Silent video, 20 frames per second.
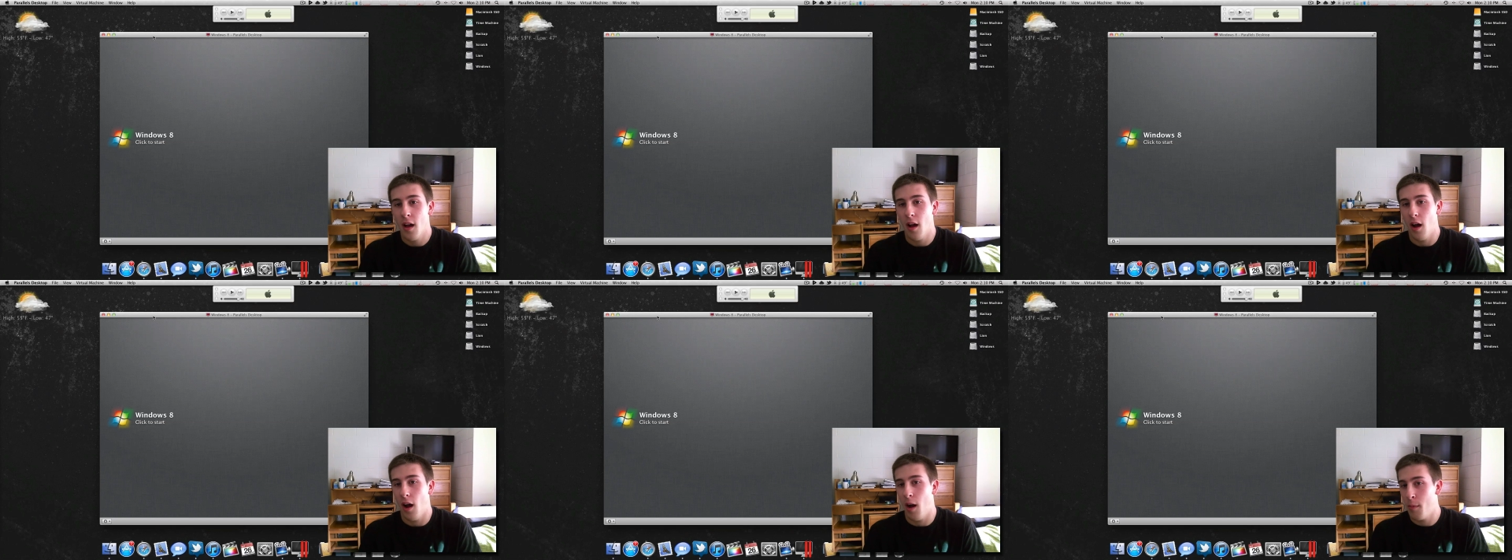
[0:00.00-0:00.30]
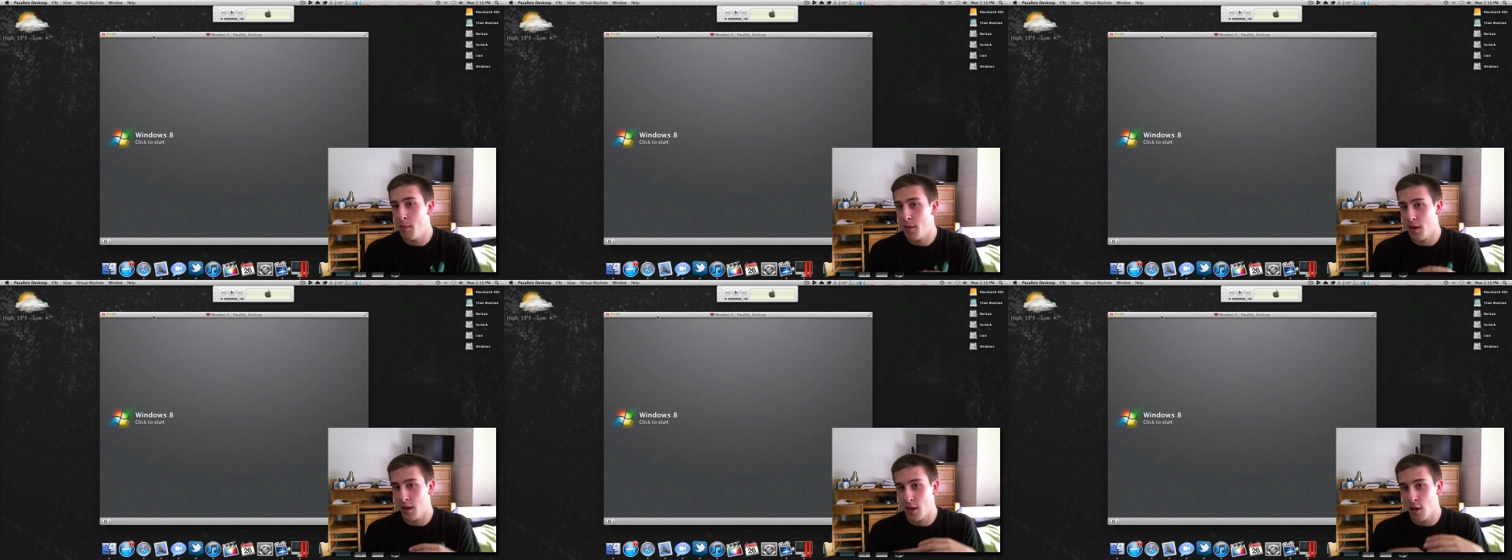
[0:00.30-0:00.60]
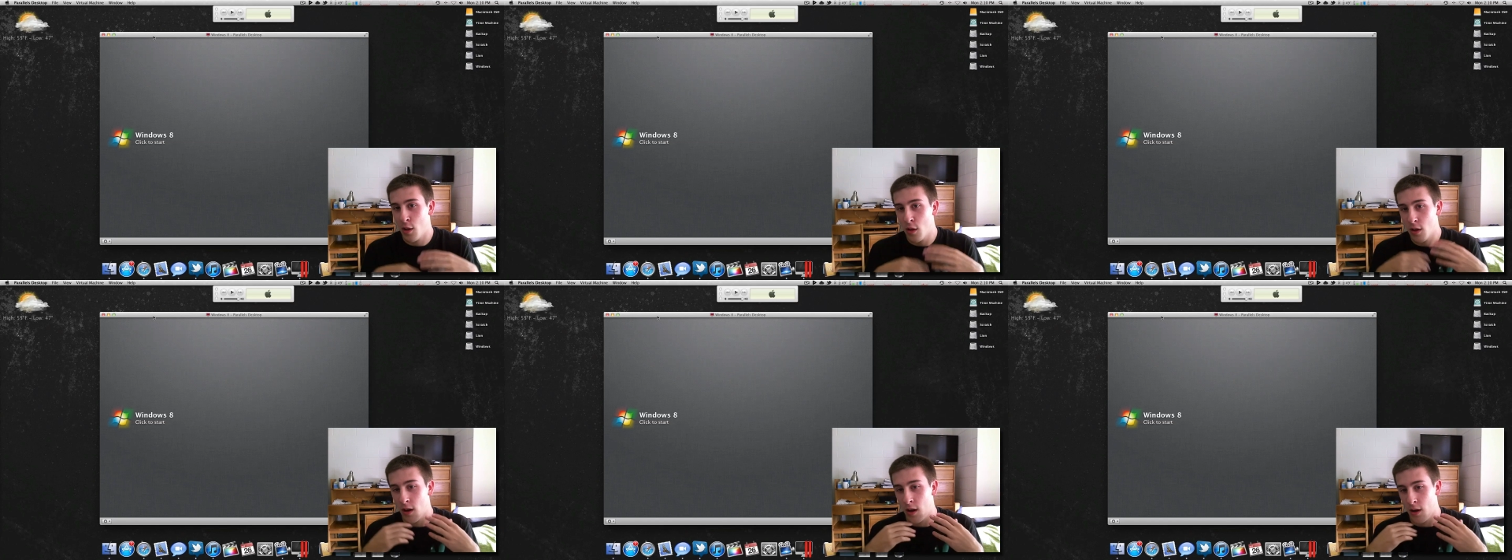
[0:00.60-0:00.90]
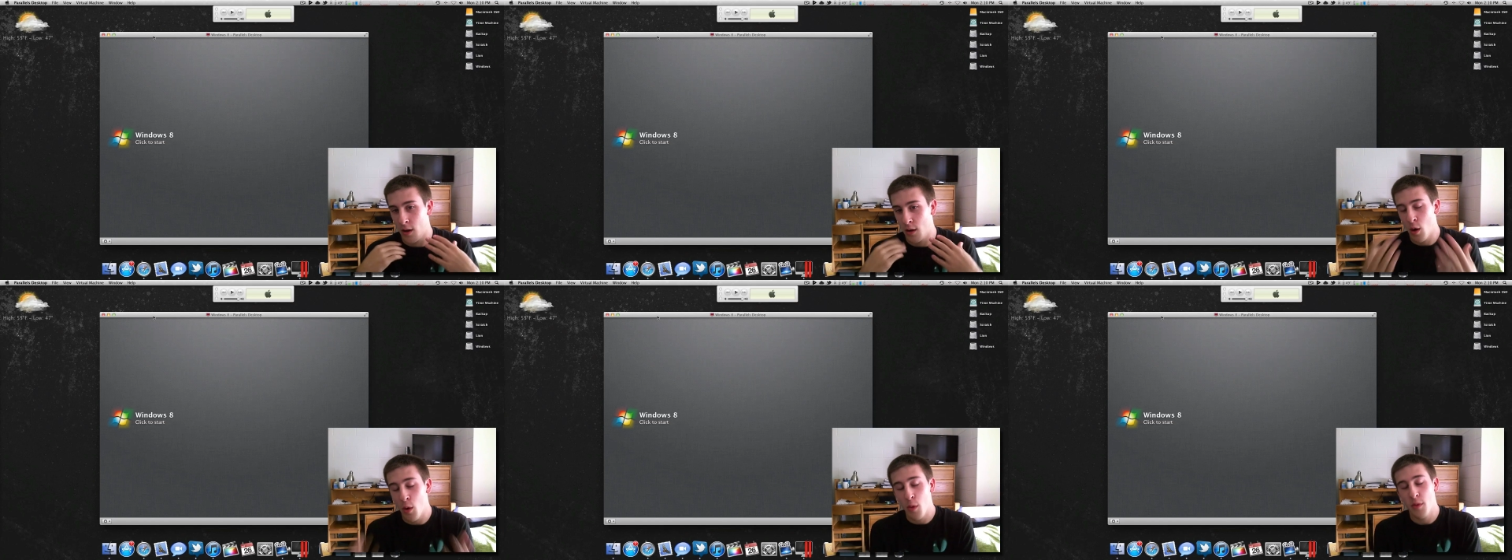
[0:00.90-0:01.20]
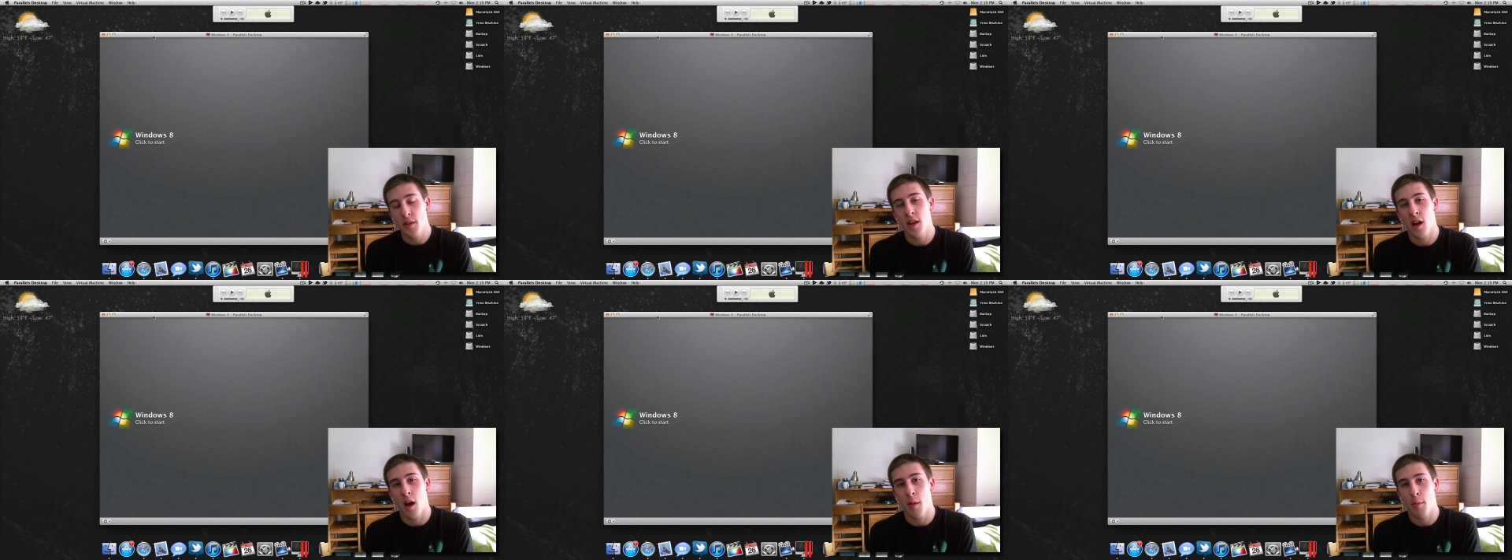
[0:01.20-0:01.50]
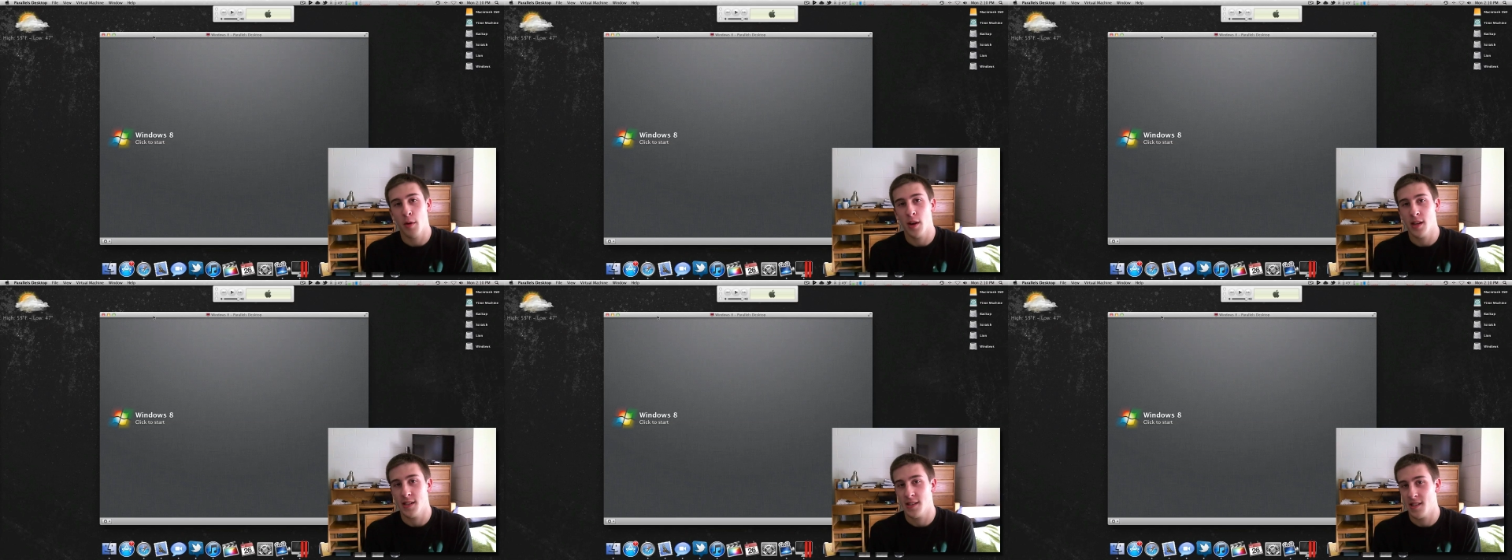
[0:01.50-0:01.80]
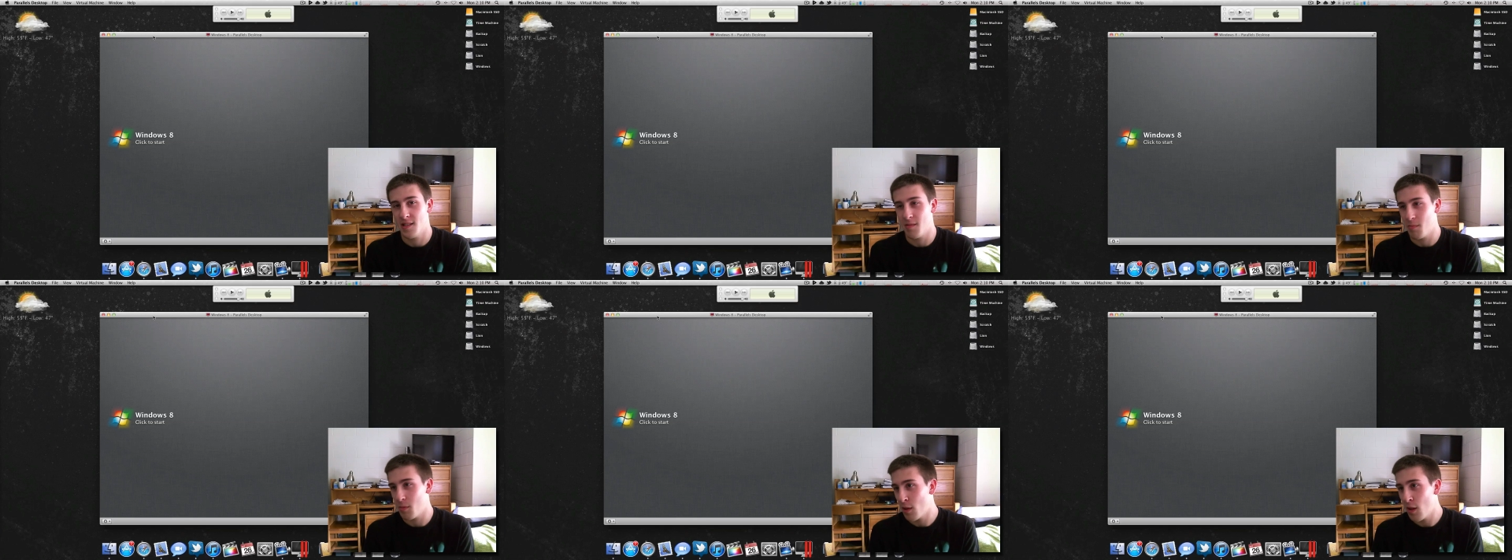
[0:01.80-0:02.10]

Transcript: I'm going to uh, go in the operating system,